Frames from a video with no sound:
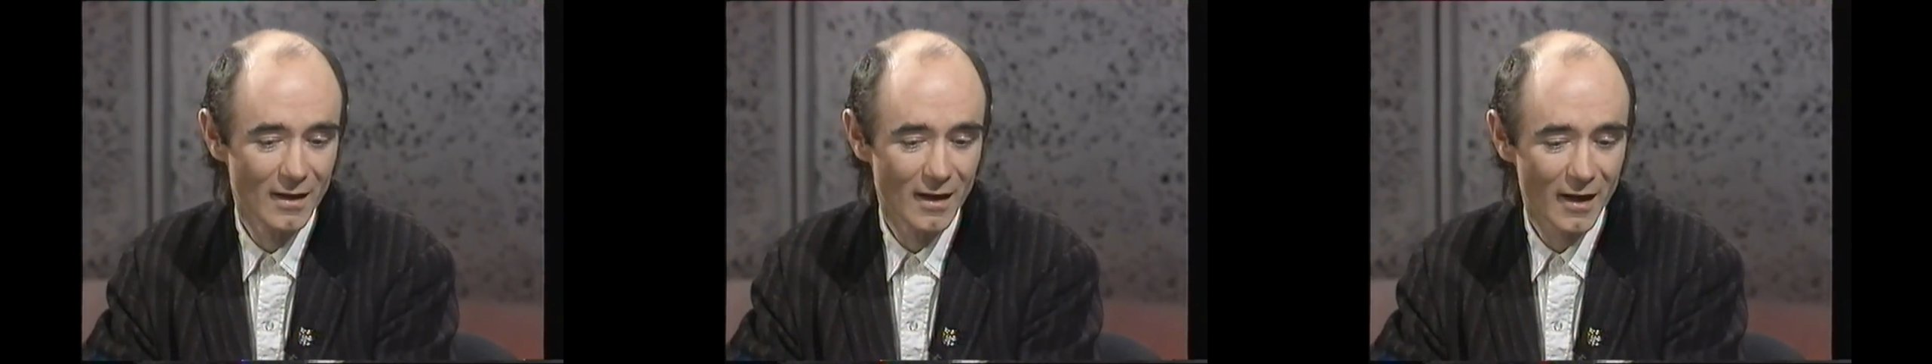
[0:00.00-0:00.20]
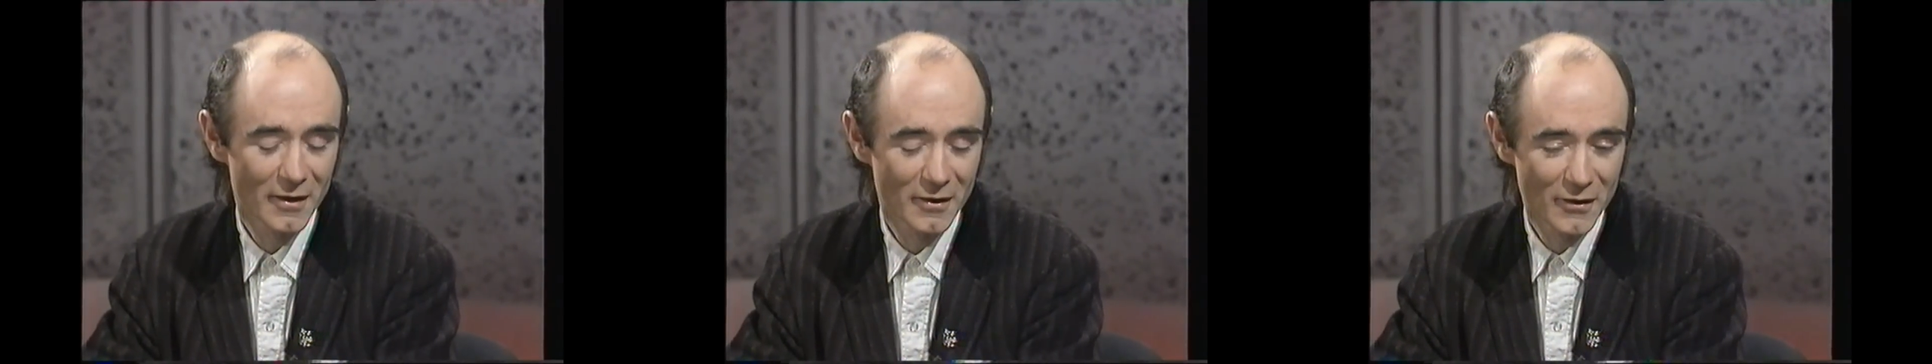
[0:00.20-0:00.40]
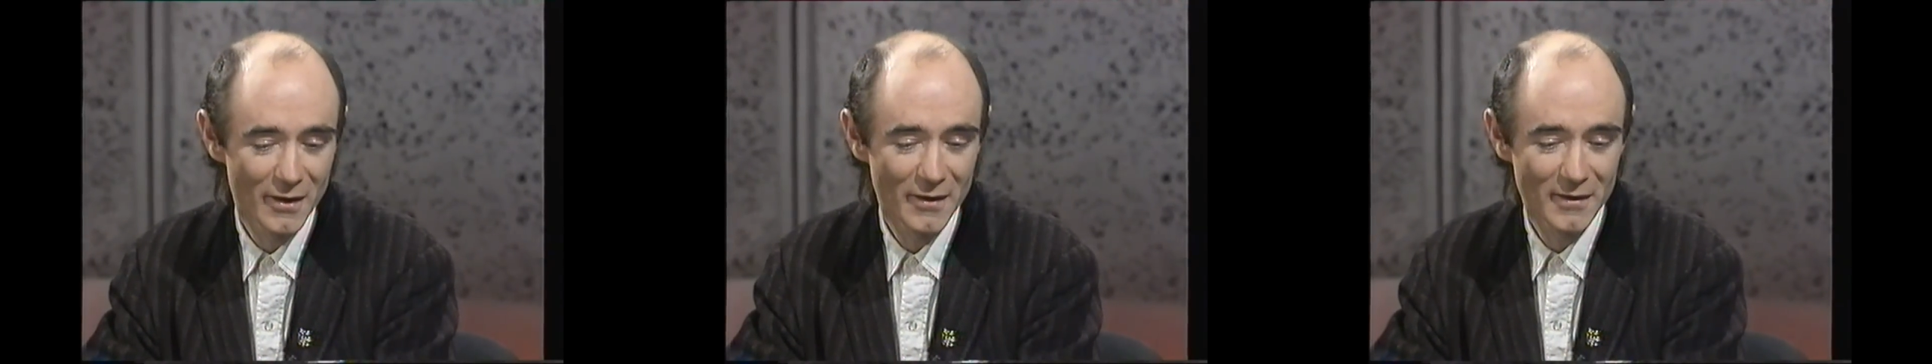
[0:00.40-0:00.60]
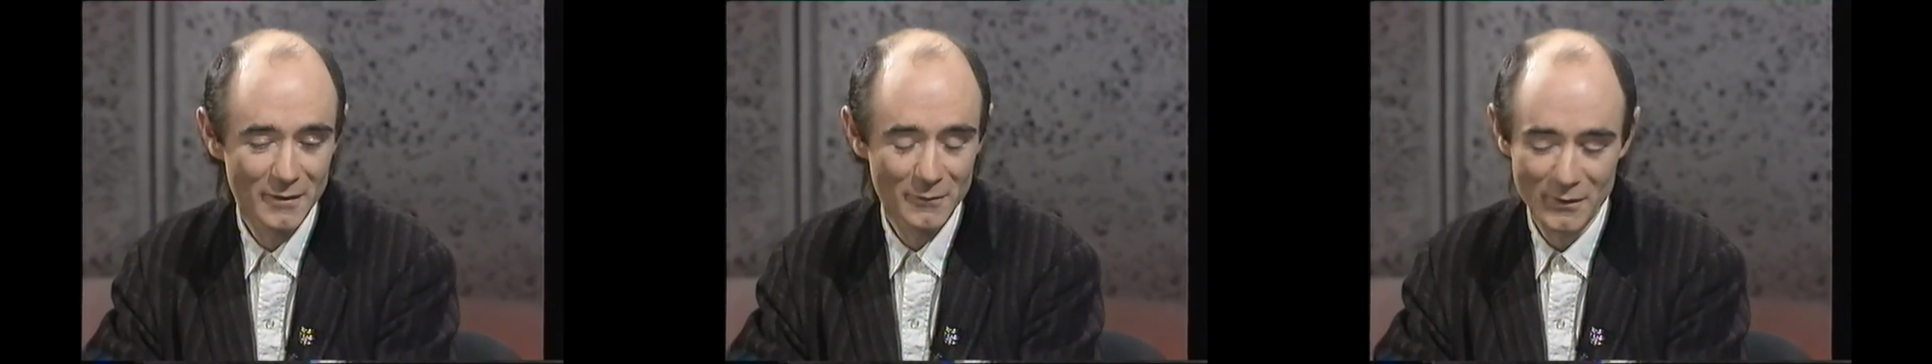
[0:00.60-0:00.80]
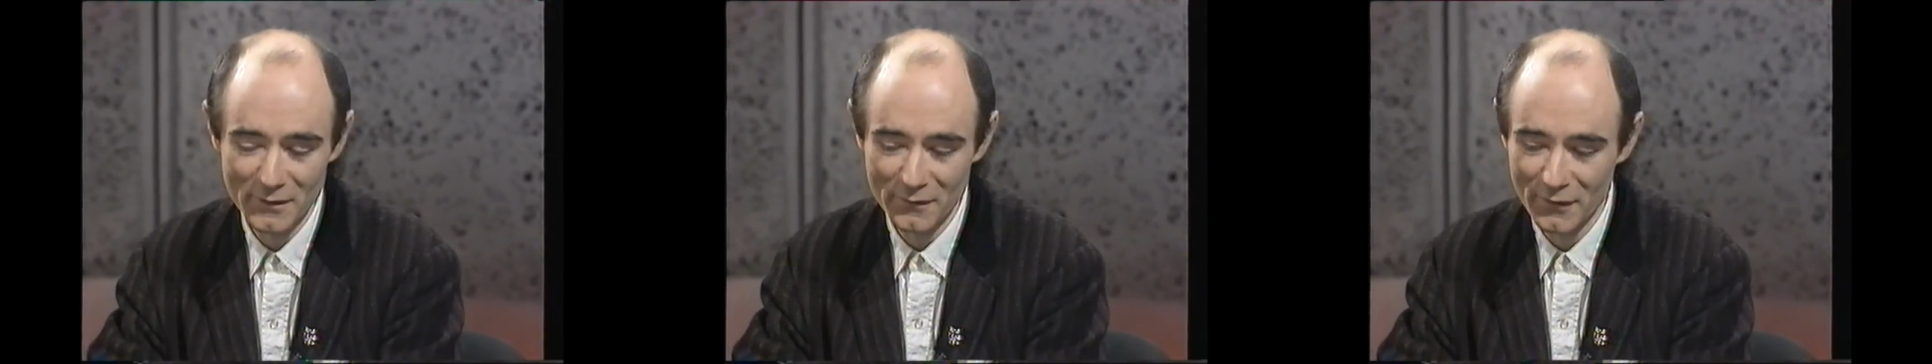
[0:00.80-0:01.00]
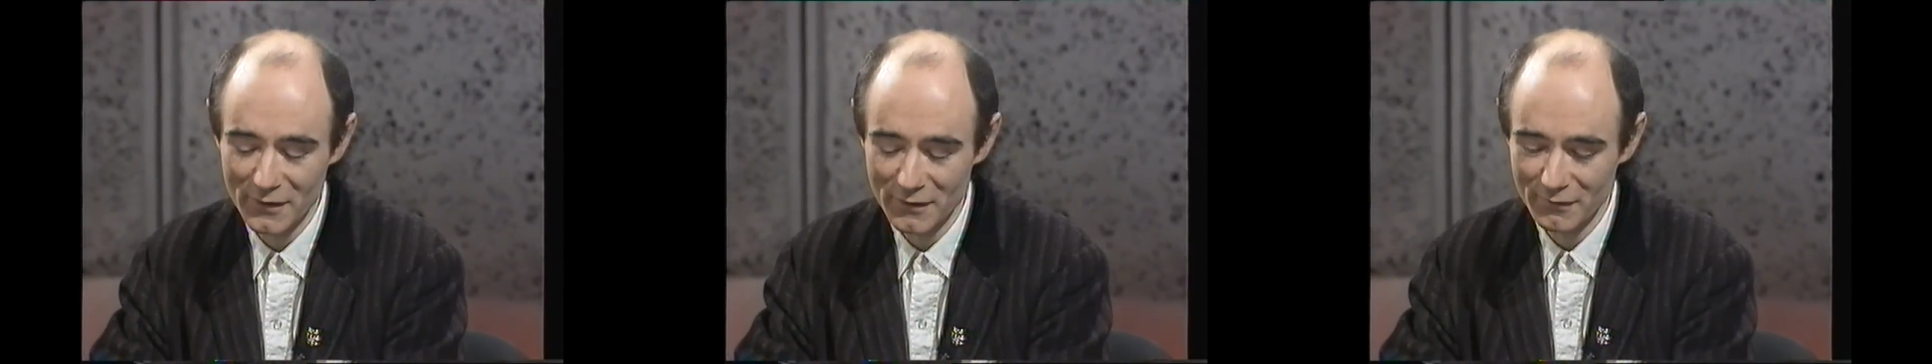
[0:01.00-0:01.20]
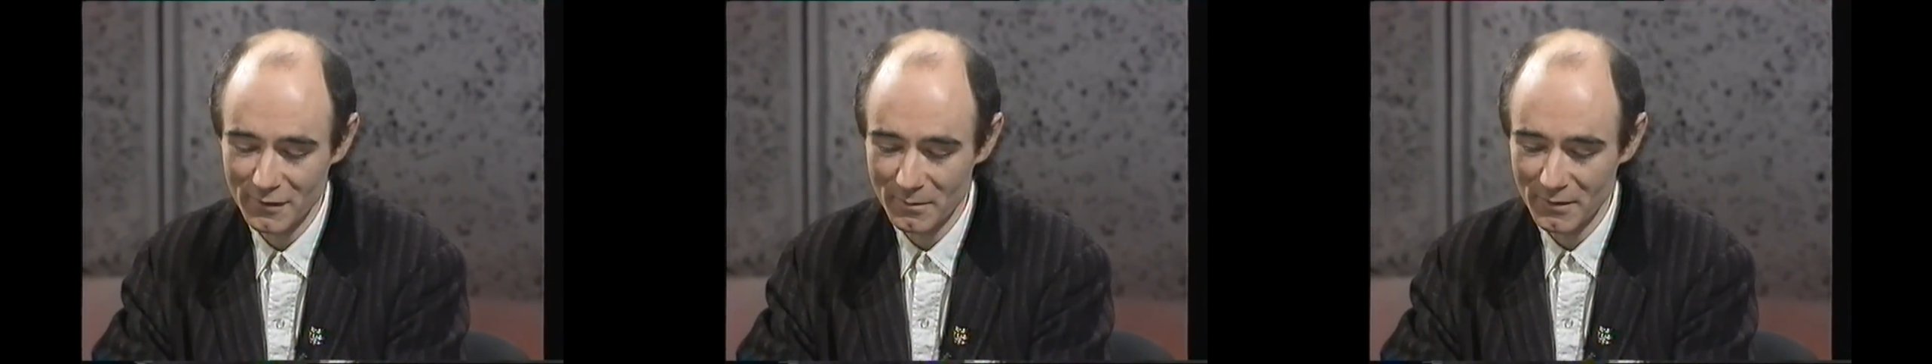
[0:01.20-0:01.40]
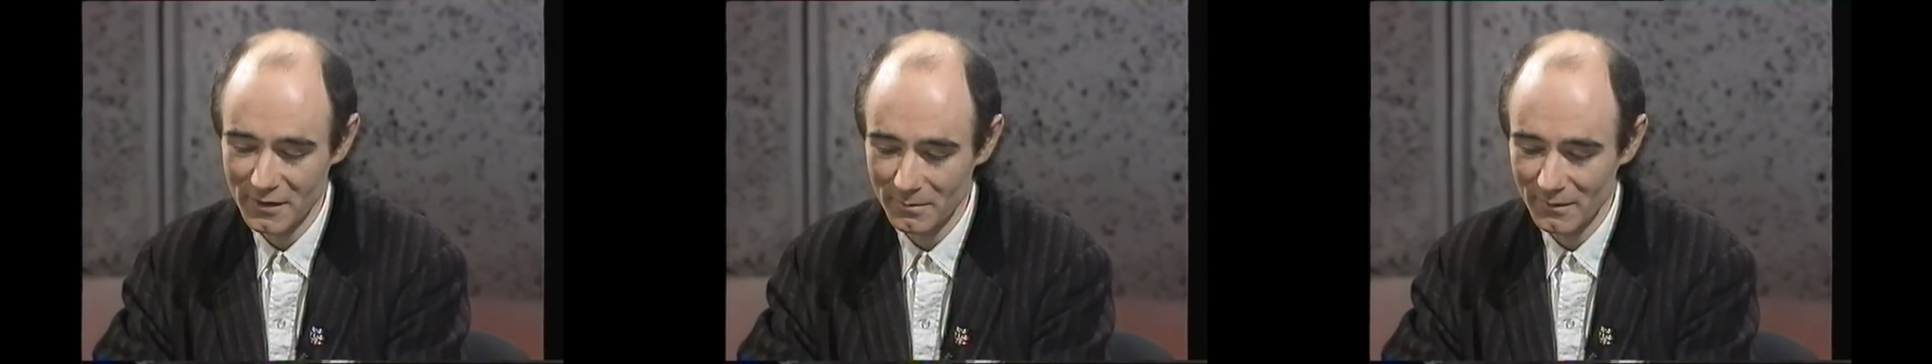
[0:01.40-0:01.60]
I don't know. I think one's first
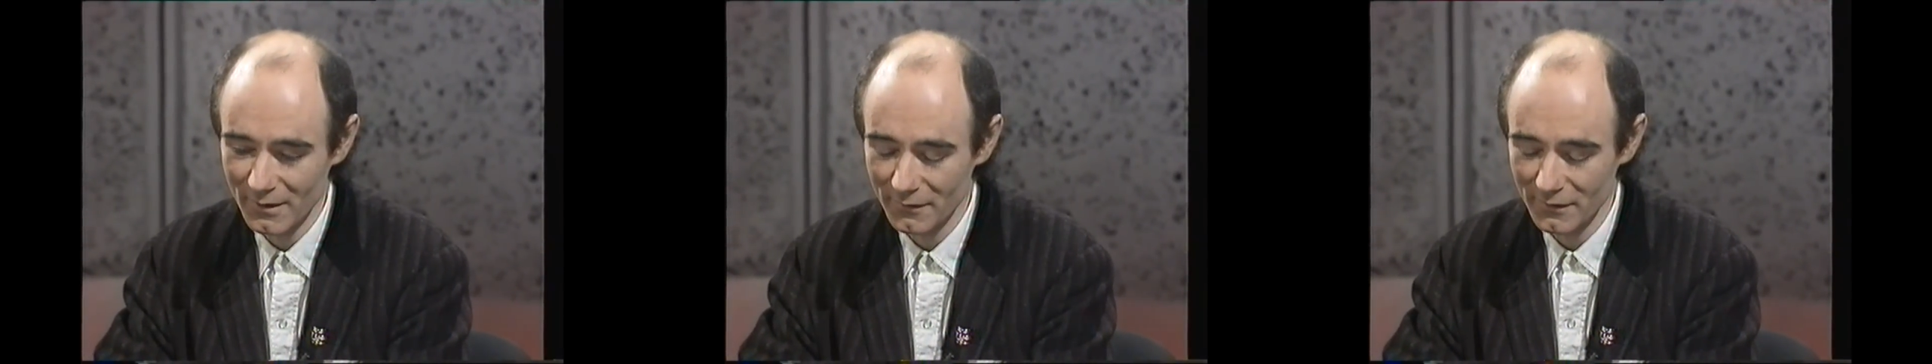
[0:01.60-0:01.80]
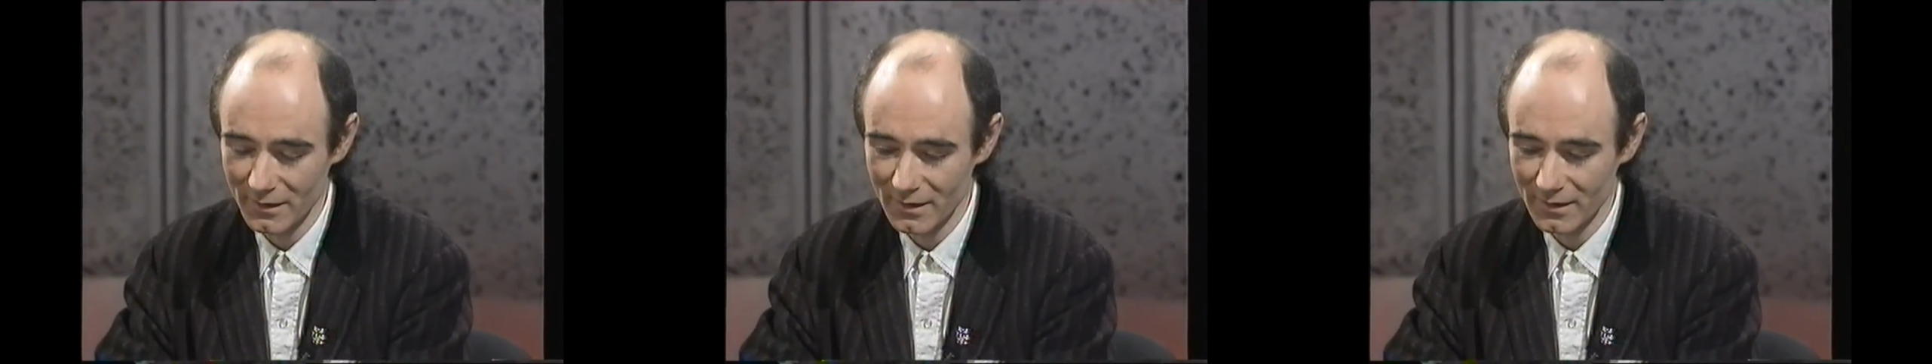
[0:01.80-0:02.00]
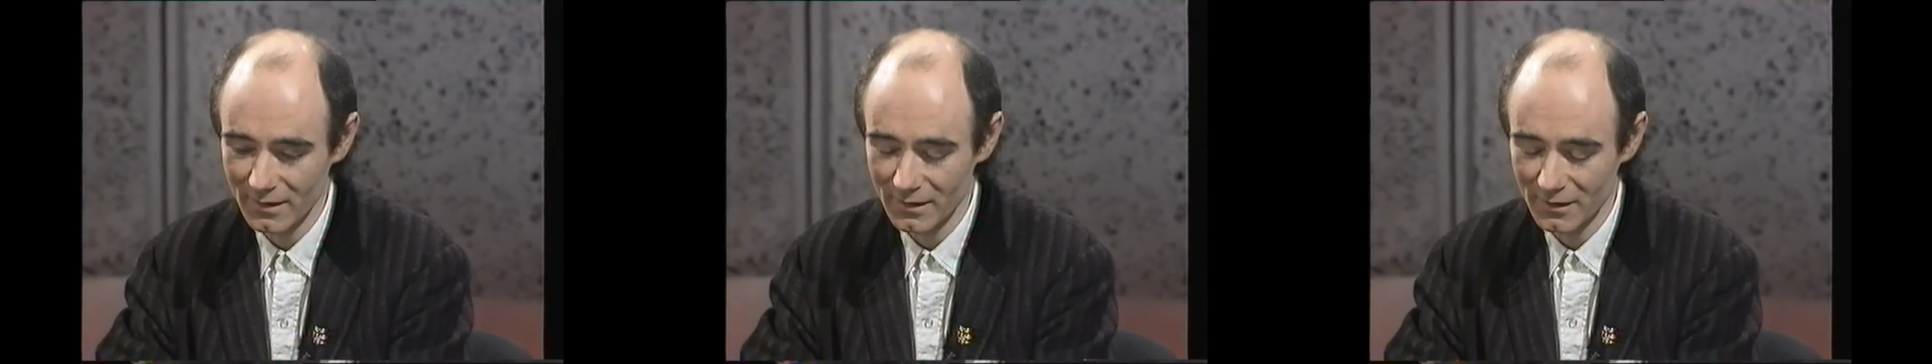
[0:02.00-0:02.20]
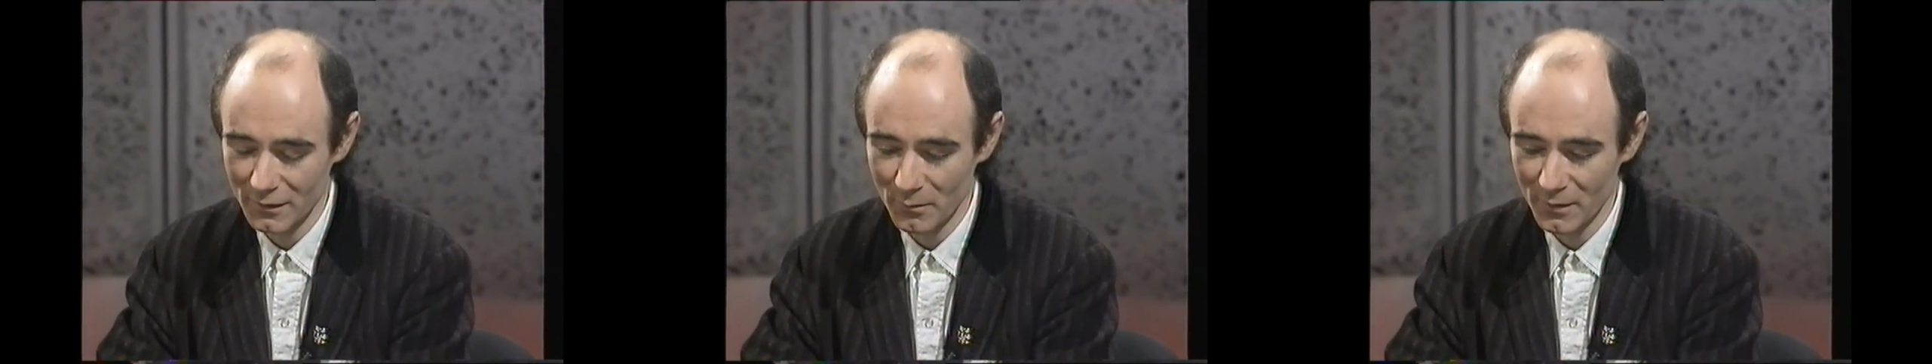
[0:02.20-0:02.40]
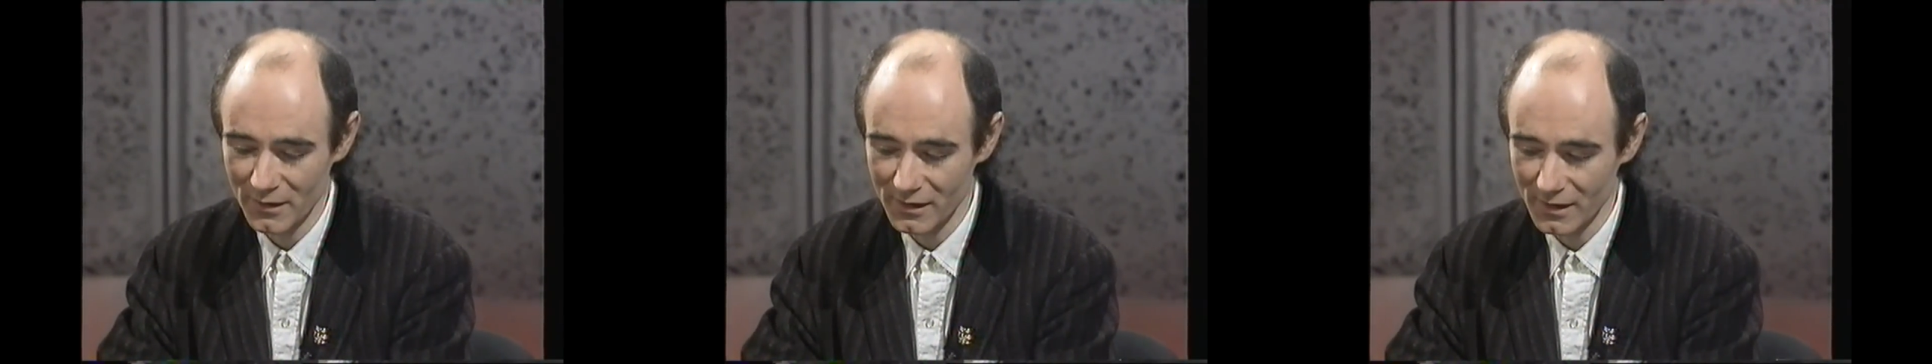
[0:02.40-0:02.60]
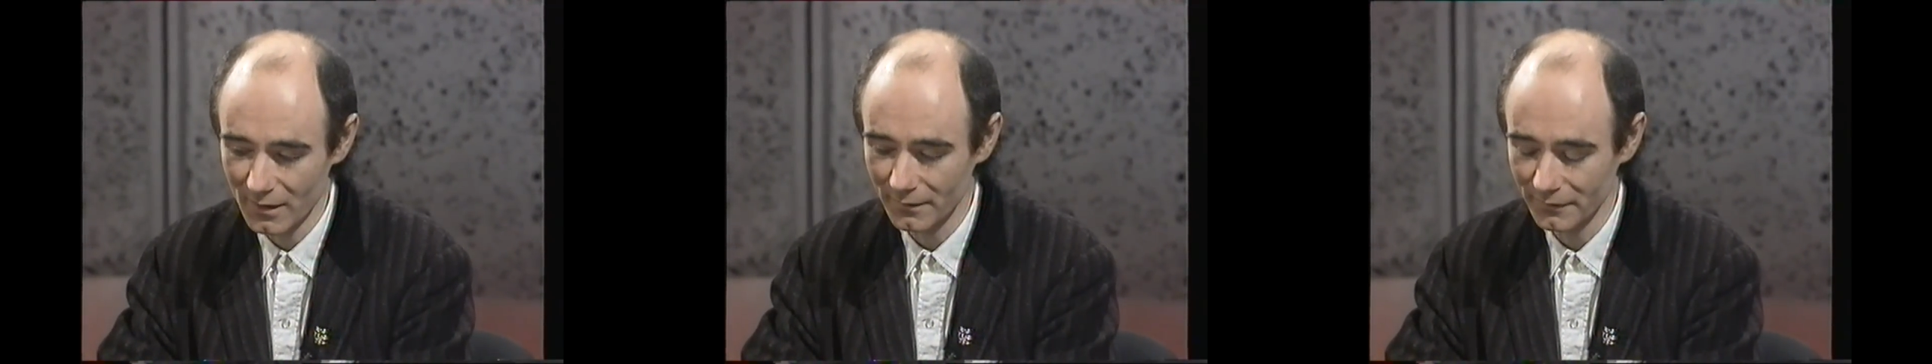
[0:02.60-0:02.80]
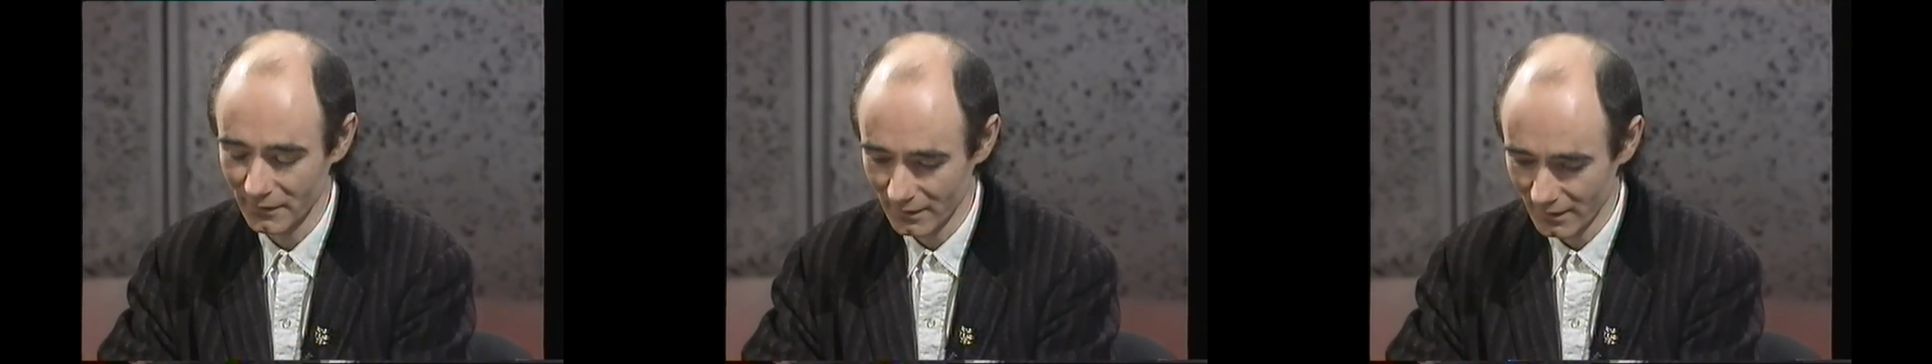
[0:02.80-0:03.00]
responsibility, obviously, is to oneself,